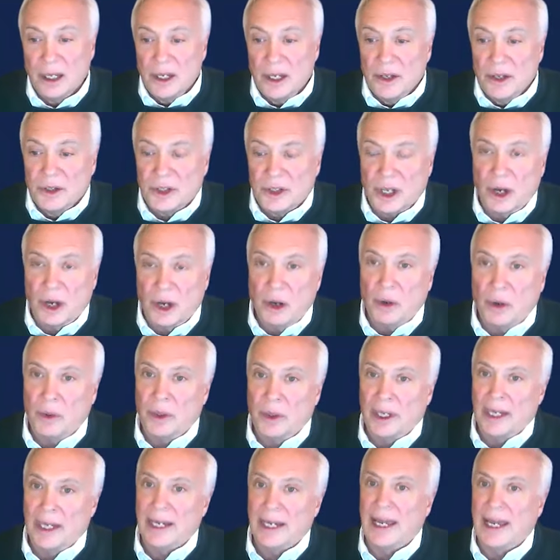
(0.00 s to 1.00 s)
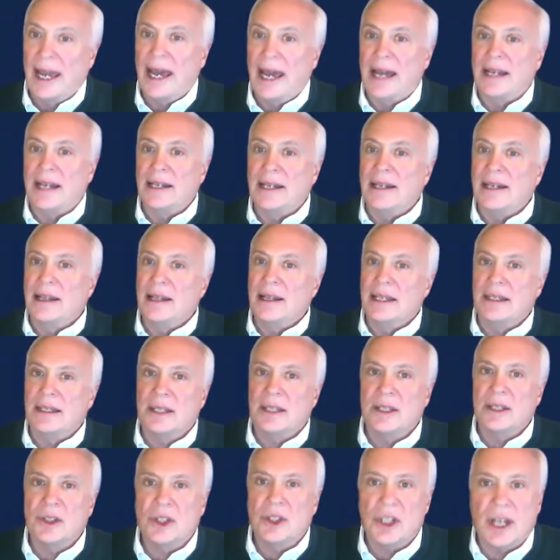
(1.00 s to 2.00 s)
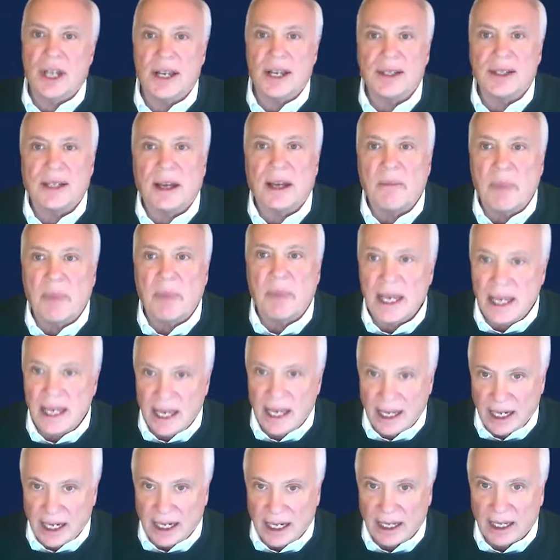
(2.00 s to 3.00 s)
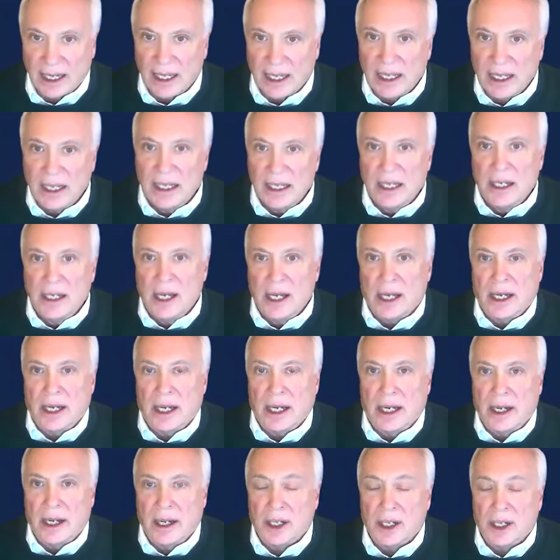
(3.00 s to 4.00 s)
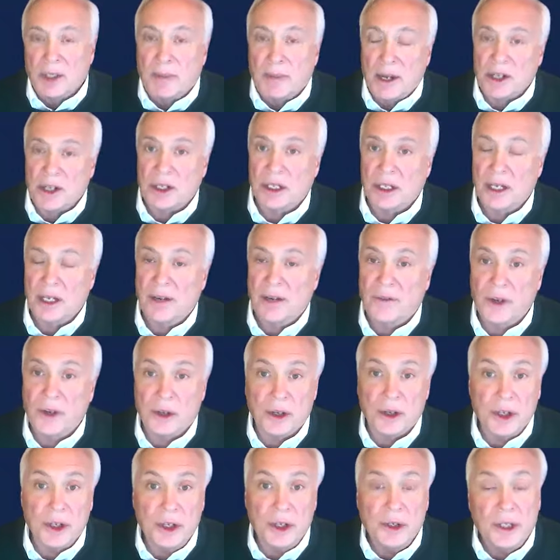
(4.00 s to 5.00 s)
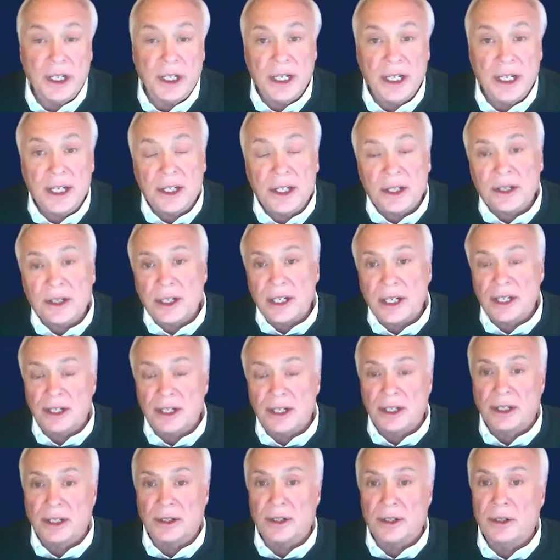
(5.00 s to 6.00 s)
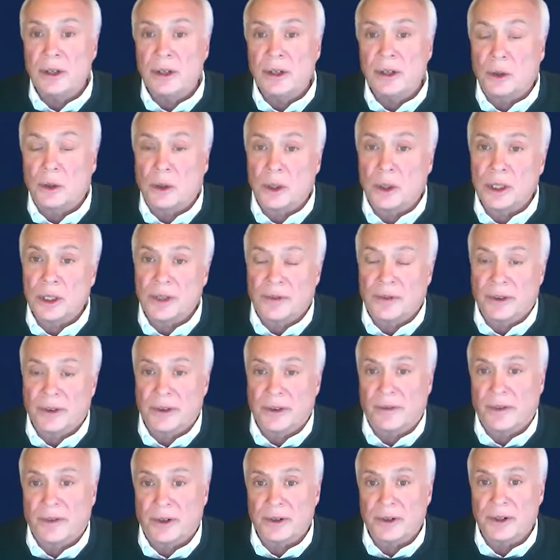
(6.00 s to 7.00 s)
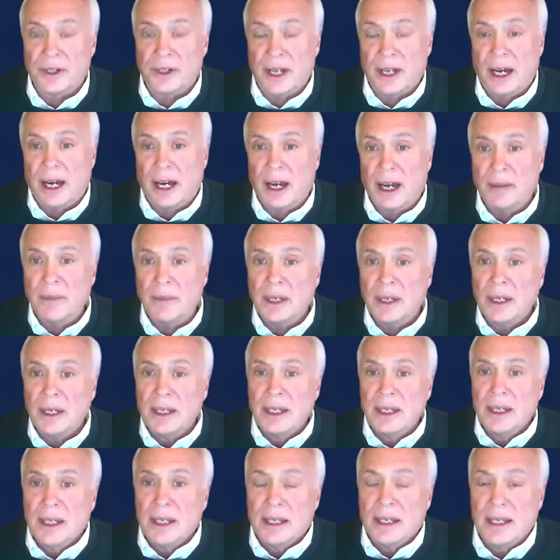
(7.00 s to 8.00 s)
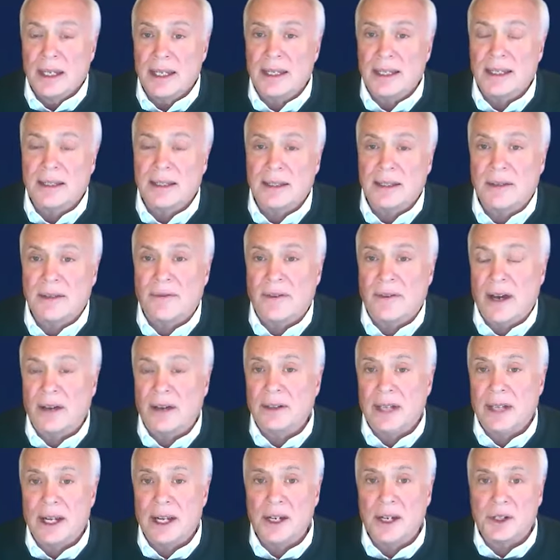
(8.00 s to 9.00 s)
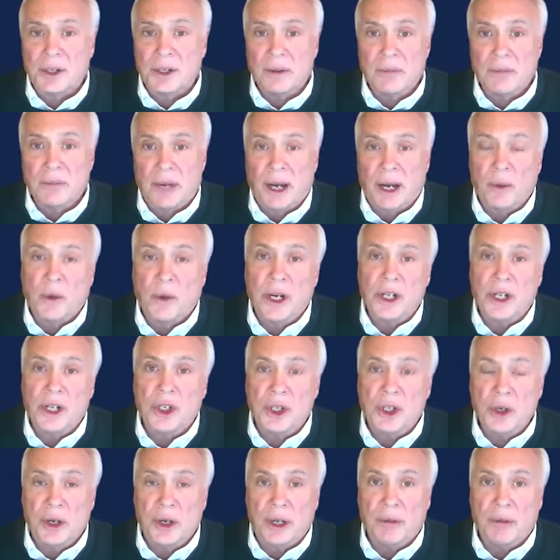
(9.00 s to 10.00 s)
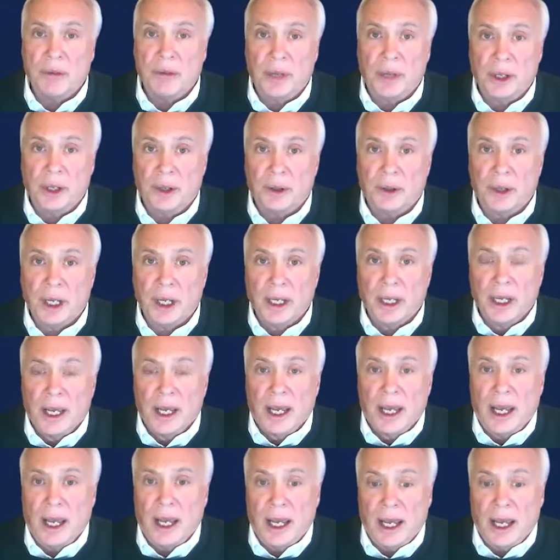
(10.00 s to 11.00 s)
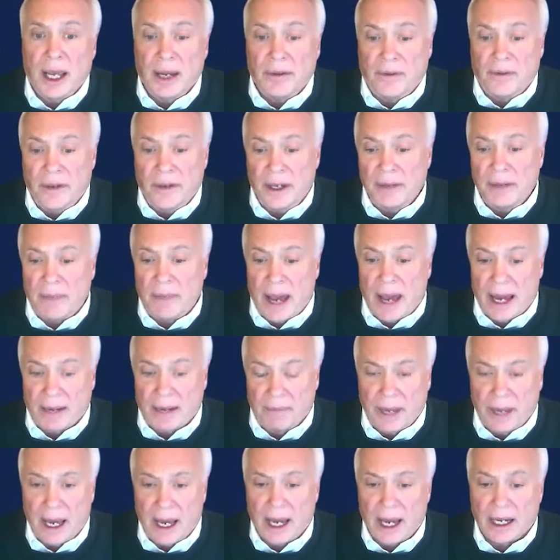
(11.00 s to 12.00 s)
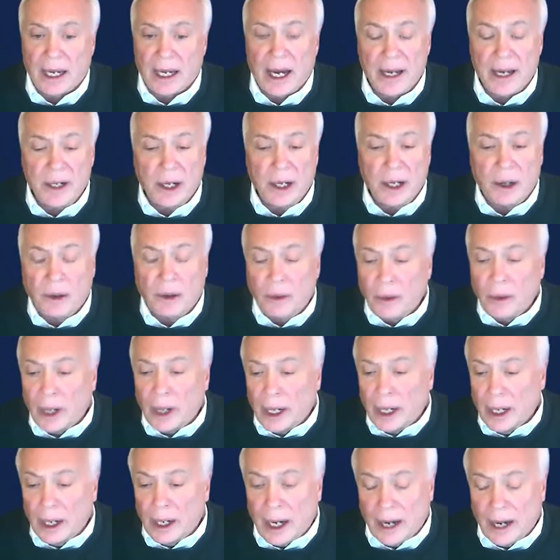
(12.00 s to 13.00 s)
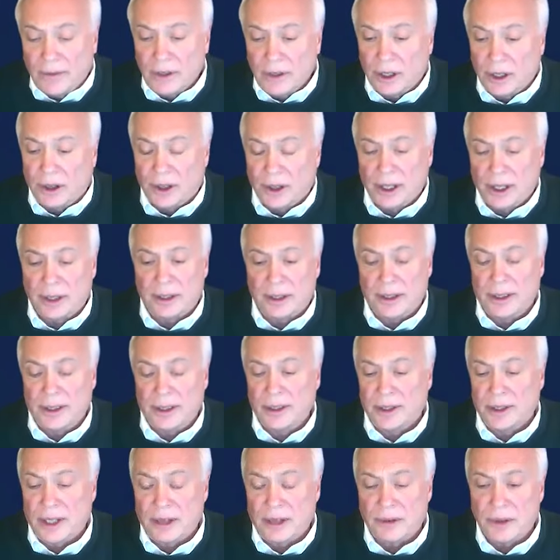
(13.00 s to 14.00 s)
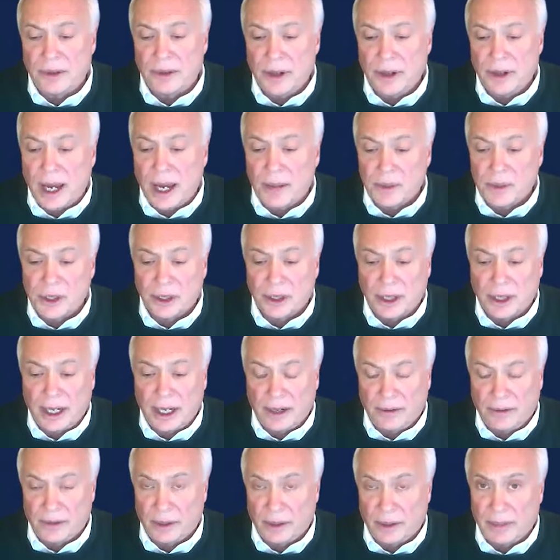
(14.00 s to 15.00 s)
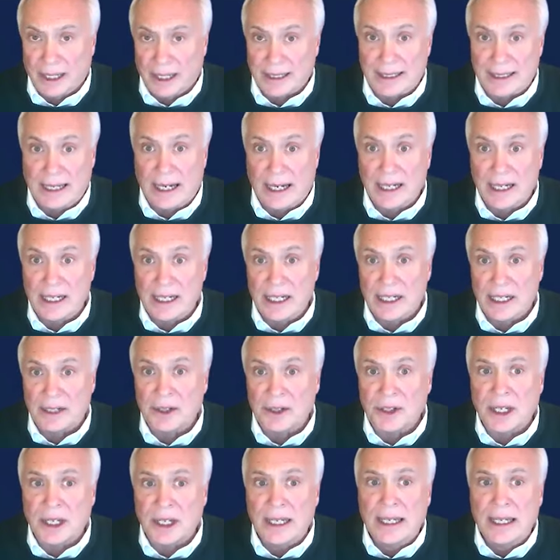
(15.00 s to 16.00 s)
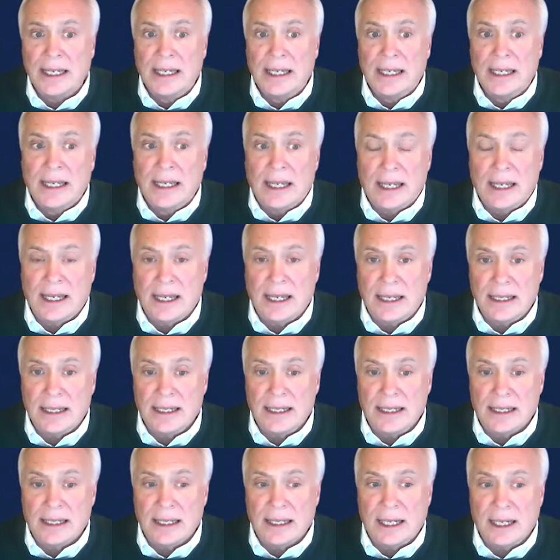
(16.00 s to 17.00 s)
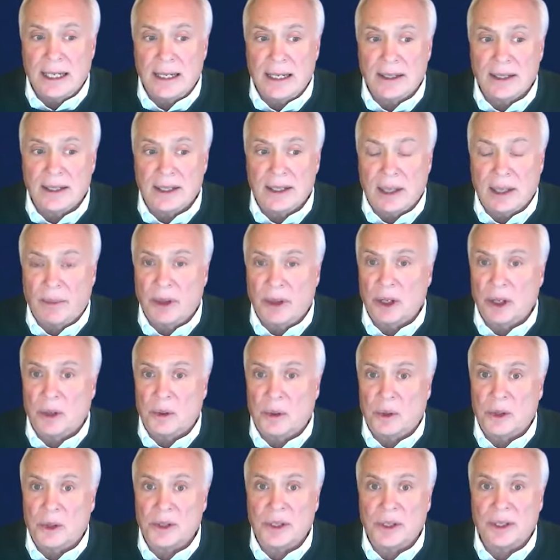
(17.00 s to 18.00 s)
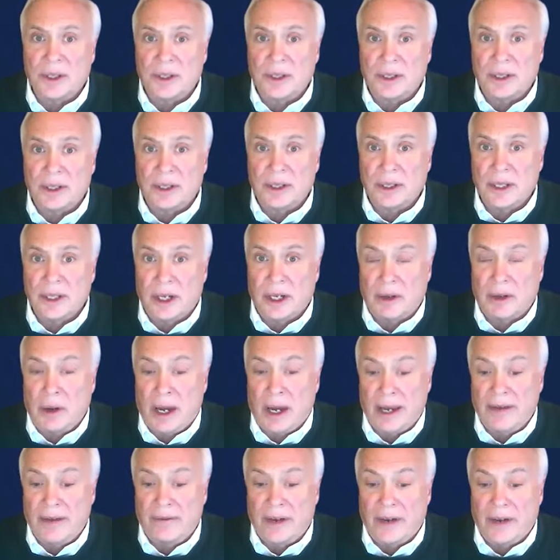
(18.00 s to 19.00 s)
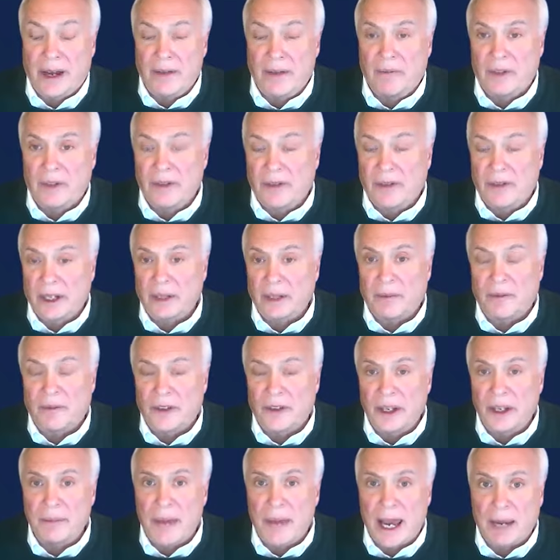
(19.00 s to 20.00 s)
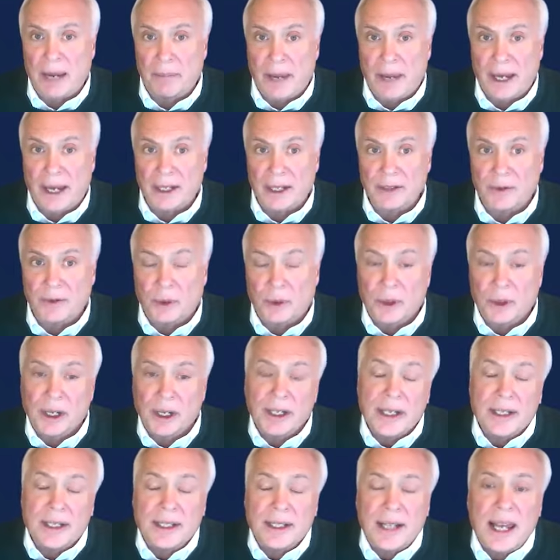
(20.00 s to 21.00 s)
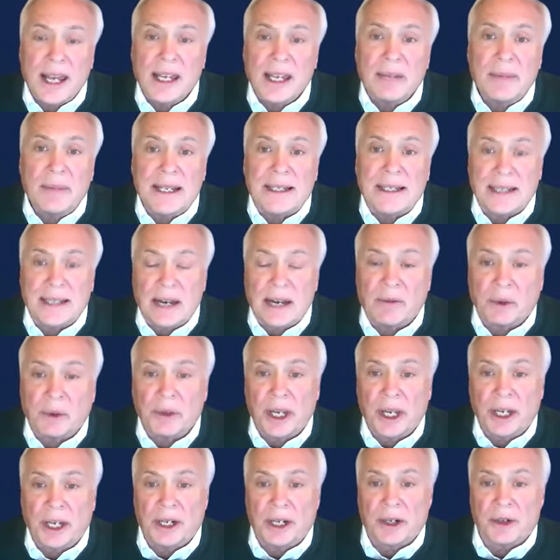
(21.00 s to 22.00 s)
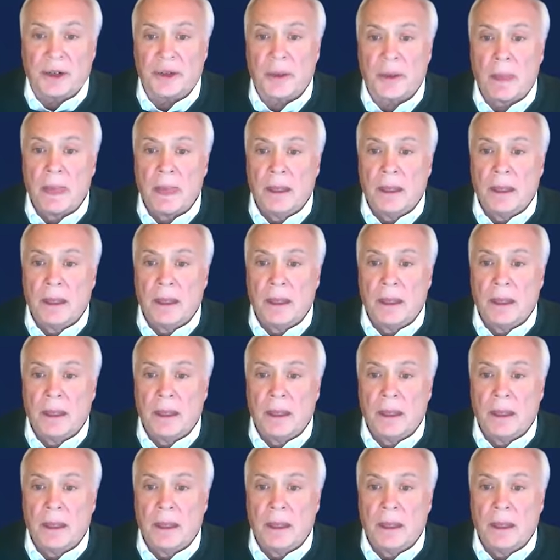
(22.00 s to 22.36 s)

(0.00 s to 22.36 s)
So again, this is just a beginning, especially if you're a new teacher teaching a new course for the first time. This is the foundation by which you can build a feedback bank. I know I've taught at Southern New Hampshire now for about 9 years, and some of the courses, I've developed feedback banks for, and it's taken me several years.